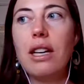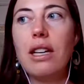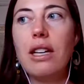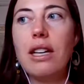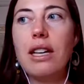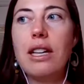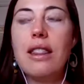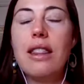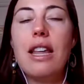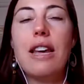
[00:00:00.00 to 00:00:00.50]

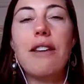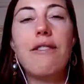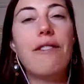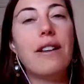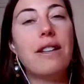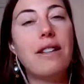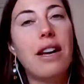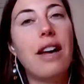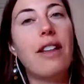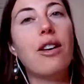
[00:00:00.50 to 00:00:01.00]
it, it, they
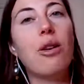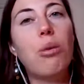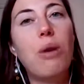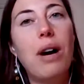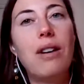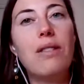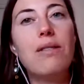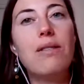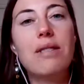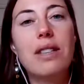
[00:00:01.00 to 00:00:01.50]
fit together
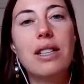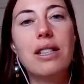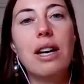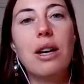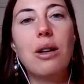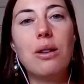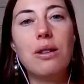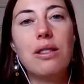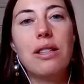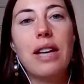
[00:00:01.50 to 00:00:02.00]
well,
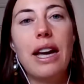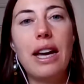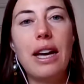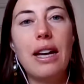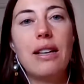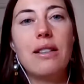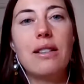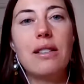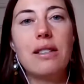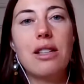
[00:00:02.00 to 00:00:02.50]
is how I'll say
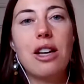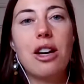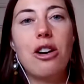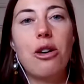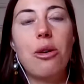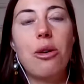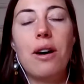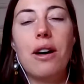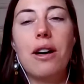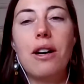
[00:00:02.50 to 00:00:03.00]
it.
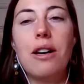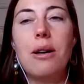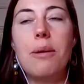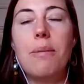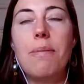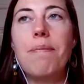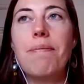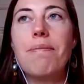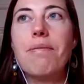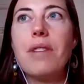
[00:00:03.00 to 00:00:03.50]
So
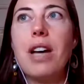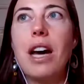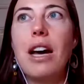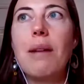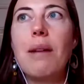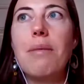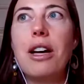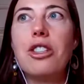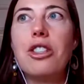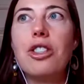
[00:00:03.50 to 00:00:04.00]
um,
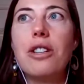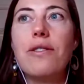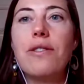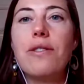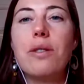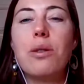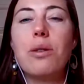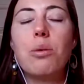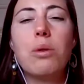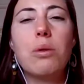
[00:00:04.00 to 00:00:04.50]
I'm not sure
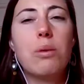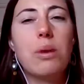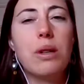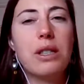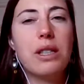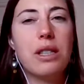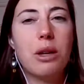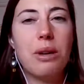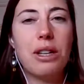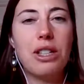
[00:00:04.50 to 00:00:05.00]
if,
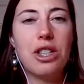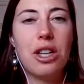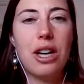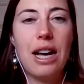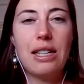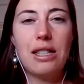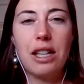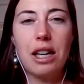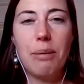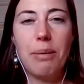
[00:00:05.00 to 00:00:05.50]
was the
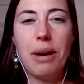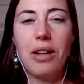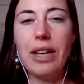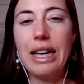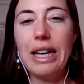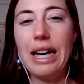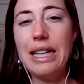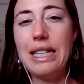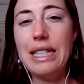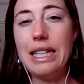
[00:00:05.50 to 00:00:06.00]
question asking about
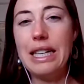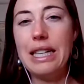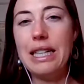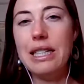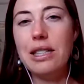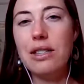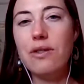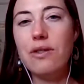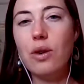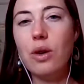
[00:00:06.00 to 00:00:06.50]
like
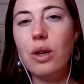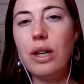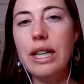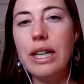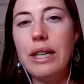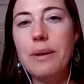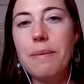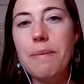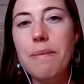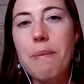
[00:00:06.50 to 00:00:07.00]
ideas for
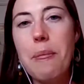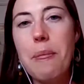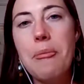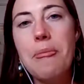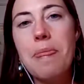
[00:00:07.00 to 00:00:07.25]
it